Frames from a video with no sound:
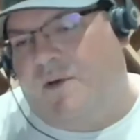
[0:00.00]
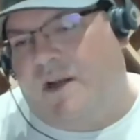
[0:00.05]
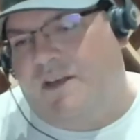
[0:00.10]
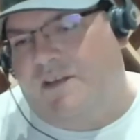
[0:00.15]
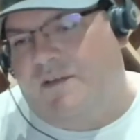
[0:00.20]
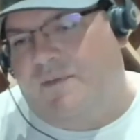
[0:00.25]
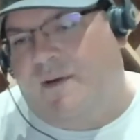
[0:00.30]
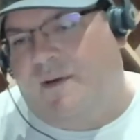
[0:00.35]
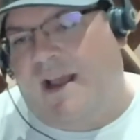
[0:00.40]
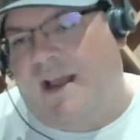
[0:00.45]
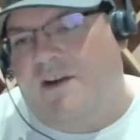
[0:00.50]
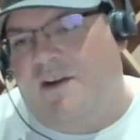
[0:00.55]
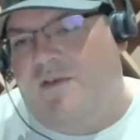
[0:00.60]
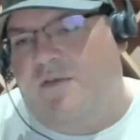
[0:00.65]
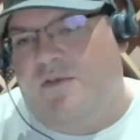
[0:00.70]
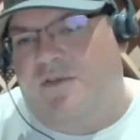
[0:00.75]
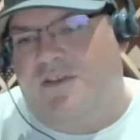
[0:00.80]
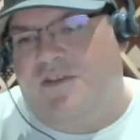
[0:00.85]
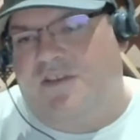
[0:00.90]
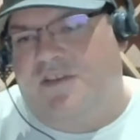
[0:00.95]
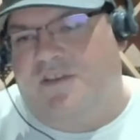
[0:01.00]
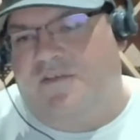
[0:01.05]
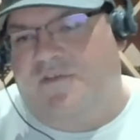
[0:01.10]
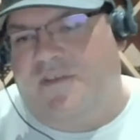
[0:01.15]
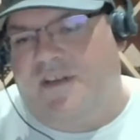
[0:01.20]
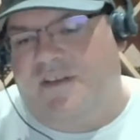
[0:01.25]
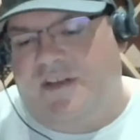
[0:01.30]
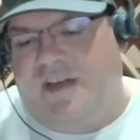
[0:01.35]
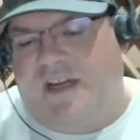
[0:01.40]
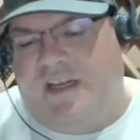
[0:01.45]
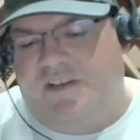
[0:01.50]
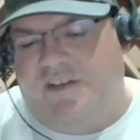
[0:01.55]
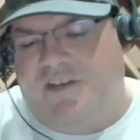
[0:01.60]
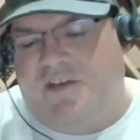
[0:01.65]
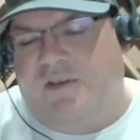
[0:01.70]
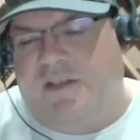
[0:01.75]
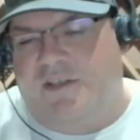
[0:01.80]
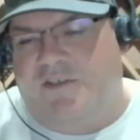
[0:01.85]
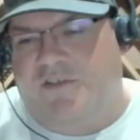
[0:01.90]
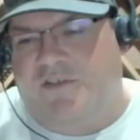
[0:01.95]
tobacco or just to visit, I
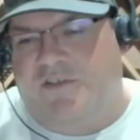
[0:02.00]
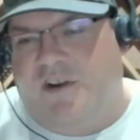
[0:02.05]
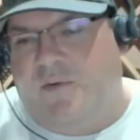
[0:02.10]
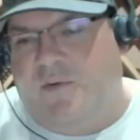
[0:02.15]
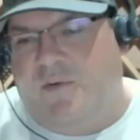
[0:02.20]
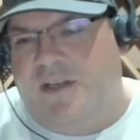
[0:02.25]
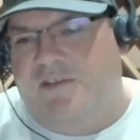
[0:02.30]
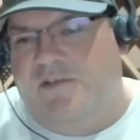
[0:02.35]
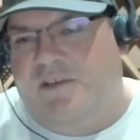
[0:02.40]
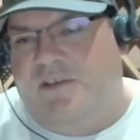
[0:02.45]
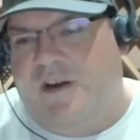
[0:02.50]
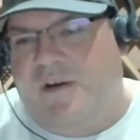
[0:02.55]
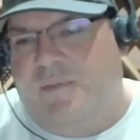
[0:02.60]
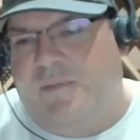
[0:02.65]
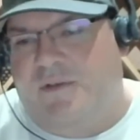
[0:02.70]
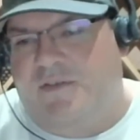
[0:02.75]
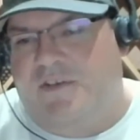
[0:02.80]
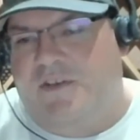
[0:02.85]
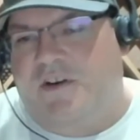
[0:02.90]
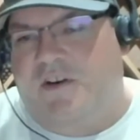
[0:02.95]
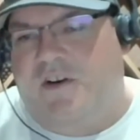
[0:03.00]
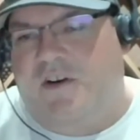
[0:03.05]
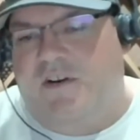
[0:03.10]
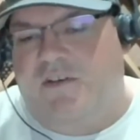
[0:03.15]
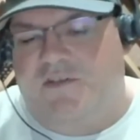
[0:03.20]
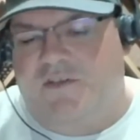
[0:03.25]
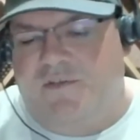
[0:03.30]
generally try to weasel a couple of cigars.